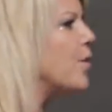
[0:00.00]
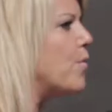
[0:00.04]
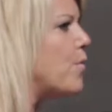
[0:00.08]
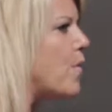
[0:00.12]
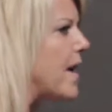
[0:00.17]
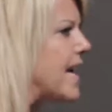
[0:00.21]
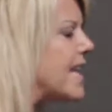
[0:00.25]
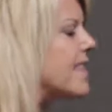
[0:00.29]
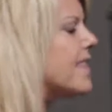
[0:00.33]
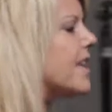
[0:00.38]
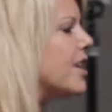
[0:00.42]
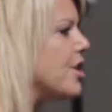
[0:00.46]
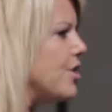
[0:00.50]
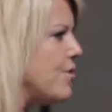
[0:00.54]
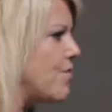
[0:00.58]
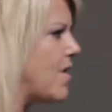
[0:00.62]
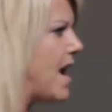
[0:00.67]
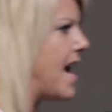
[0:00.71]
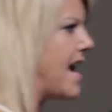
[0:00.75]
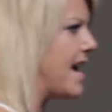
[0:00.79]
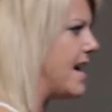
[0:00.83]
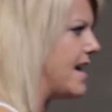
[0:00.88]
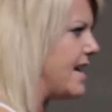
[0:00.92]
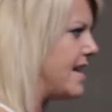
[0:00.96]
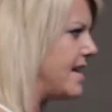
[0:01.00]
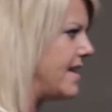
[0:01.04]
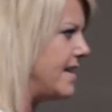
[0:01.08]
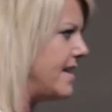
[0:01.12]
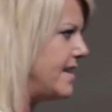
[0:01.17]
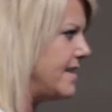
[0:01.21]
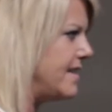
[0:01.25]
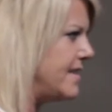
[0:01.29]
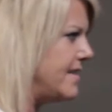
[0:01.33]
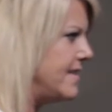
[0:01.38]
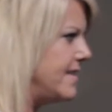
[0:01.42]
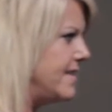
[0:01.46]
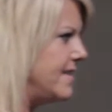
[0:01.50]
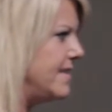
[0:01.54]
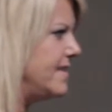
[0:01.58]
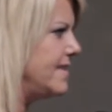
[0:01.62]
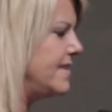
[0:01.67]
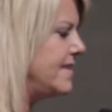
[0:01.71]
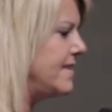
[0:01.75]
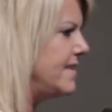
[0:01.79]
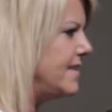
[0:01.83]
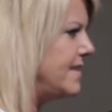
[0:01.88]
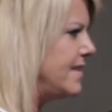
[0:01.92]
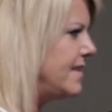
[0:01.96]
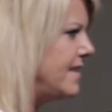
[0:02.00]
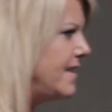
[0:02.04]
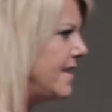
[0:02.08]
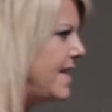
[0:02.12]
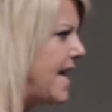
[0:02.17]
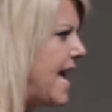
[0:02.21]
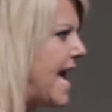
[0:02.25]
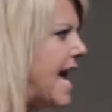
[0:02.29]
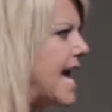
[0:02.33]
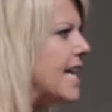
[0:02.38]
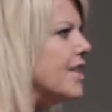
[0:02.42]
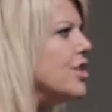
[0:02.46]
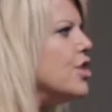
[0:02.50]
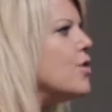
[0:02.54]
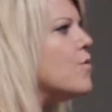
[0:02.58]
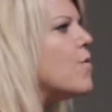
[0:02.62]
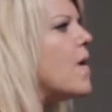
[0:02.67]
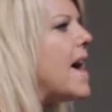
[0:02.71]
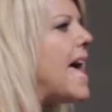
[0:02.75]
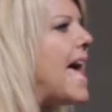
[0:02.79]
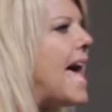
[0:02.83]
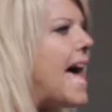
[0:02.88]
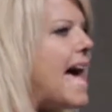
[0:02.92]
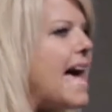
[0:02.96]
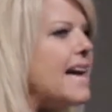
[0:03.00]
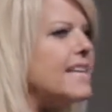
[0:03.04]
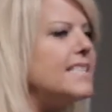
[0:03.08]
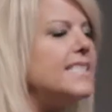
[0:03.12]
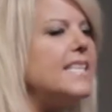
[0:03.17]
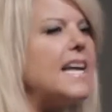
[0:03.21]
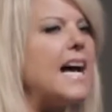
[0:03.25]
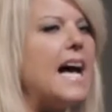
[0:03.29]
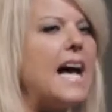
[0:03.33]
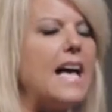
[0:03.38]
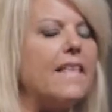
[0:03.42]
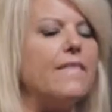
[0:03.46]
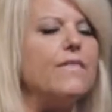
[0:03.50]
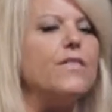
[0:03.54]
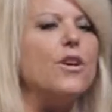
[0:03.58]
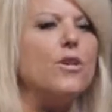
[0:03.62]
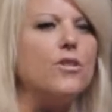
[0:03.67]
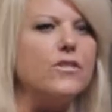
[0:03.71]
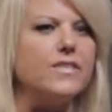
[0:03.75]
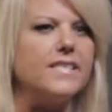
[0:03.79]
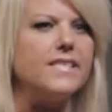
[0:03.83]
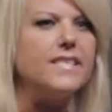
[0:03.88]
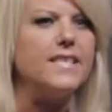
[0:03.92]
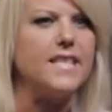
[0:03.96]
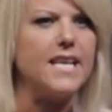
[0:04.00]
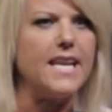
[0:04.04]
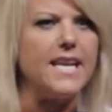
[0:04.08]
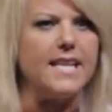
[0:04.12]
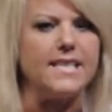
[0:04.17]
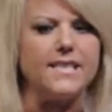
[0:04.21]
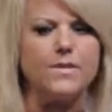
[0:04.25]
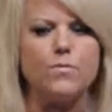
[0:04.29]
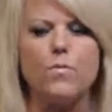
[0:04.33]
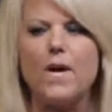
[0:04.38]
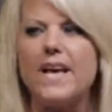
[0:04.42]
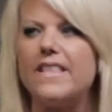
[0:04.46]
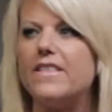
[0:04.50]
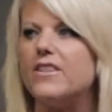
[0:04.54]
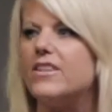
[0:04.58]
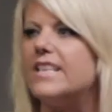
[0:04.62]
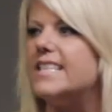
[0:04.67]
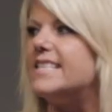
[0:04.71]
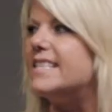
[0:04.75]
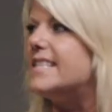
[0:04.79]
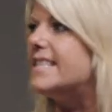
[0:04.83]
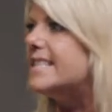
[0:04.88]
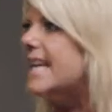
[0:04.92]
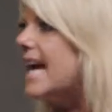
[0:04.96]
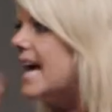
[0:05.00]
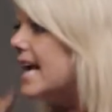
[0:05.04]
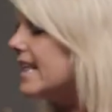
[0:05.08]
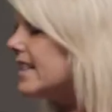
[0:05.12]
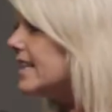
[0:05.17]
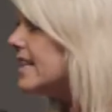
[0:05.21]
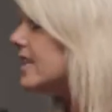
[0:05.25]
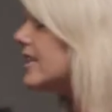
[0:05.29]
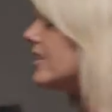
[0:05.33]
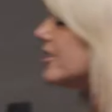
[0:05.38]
the way that you are. And you act on those things, whether it's telling